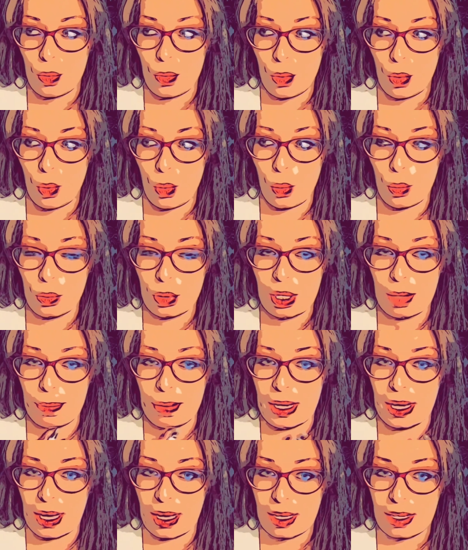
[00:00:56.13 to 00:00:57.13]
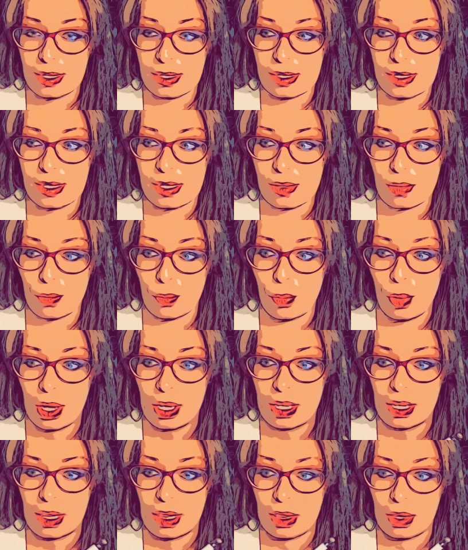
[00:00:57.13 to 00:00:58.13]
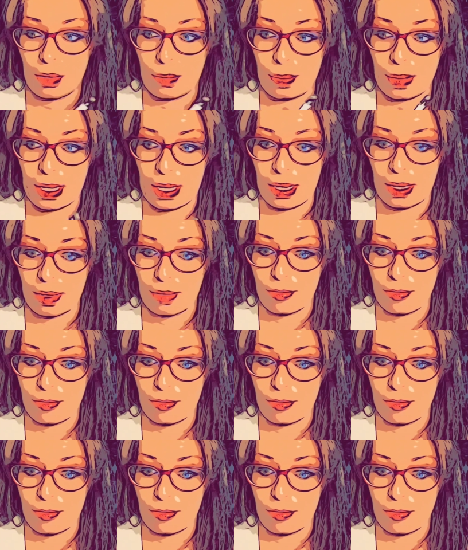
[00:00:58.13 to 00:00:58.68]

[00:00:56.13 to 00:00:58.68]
only because what they're being